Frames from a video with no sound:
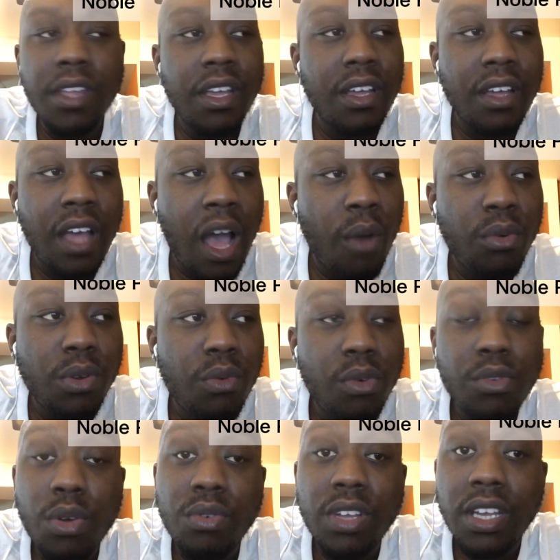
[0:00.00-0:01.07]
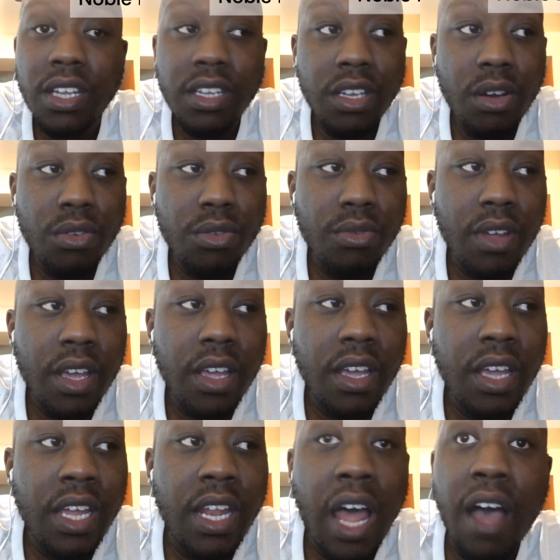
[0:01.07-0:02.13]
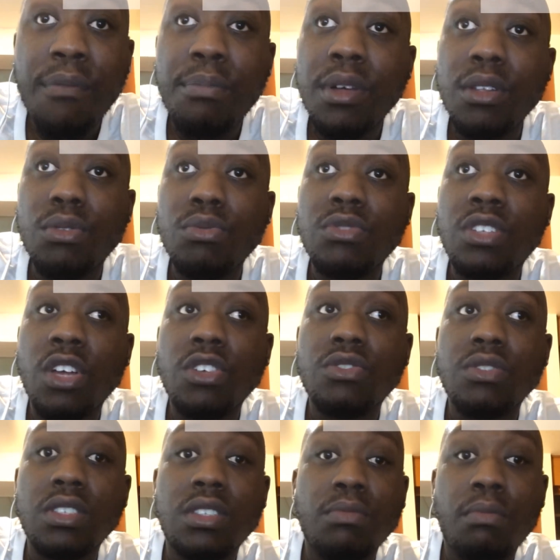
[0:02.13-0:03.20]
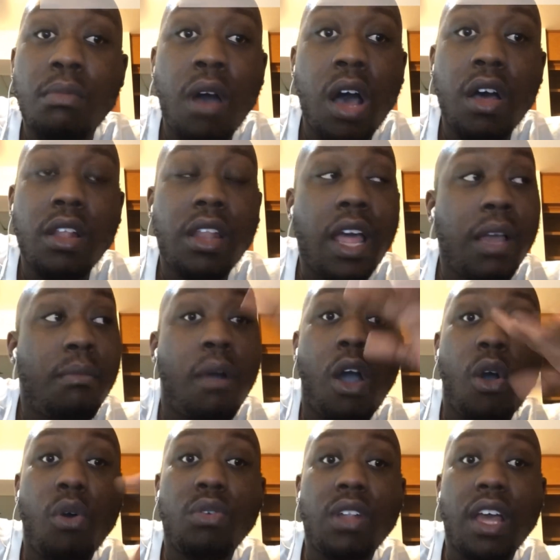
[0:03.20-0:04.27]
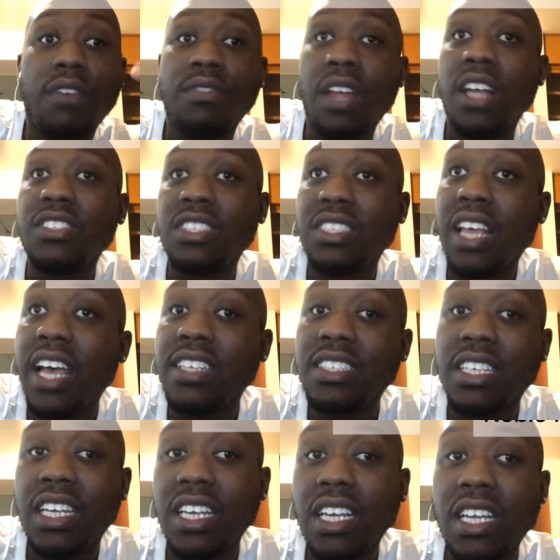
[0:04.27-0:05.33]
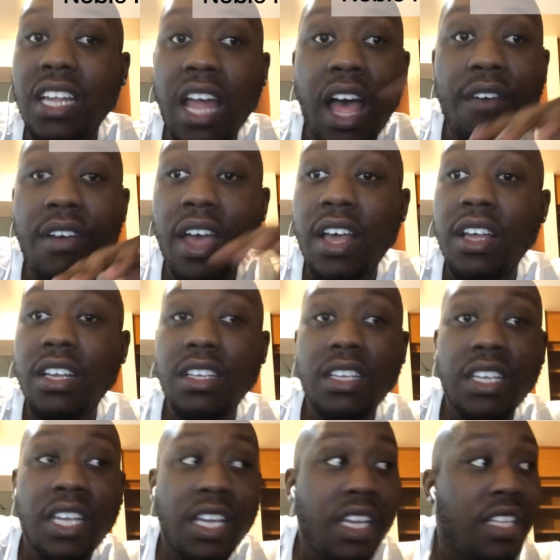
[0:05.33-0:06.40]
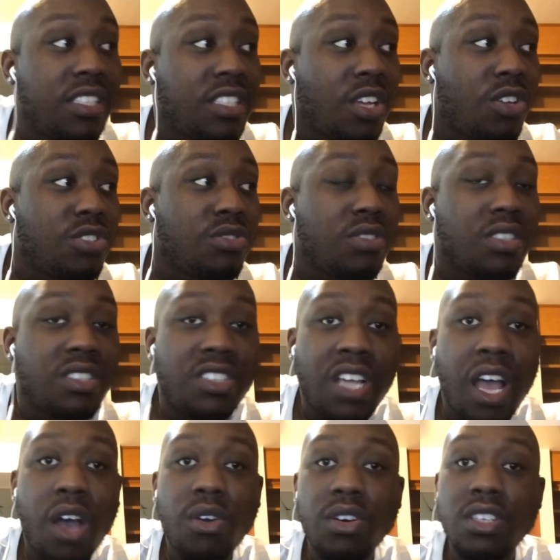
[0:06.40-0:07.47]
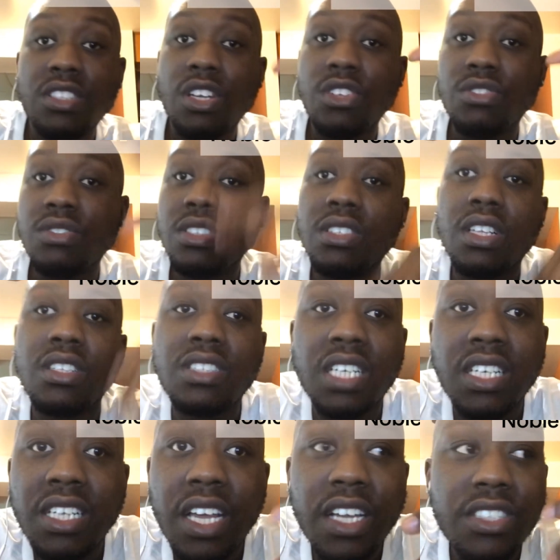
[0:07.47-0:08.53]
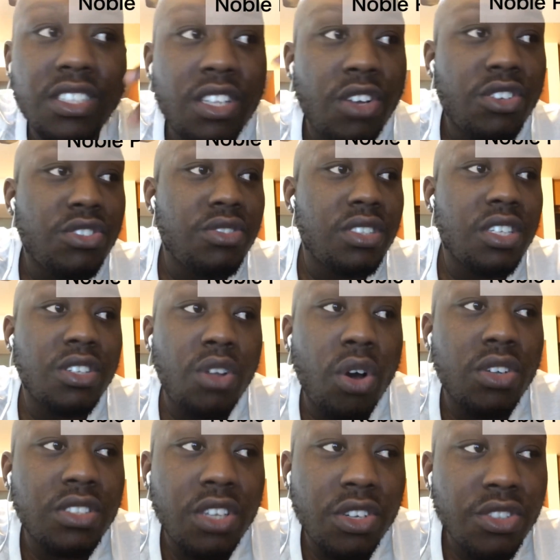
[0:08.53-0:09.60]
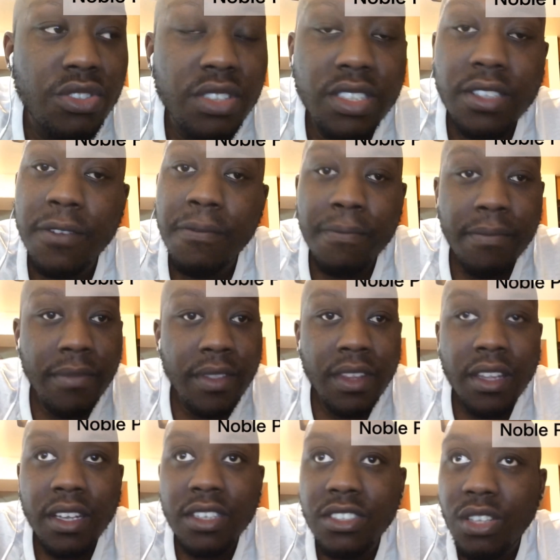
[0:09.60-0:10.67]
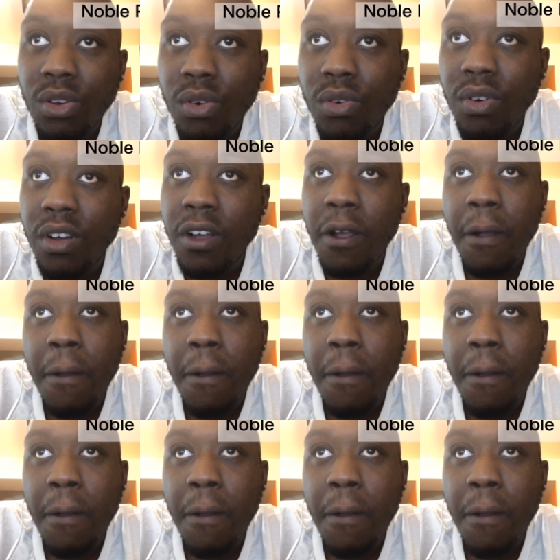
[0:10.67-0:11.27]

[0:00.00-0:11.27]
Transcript: yeah, I wouldn't want no kid to go through that. And I've been through surgeries my whole life, not just as a kid. I've had kid surgeries, childhood surgeries, teenage surgeries, adult surgeries. So,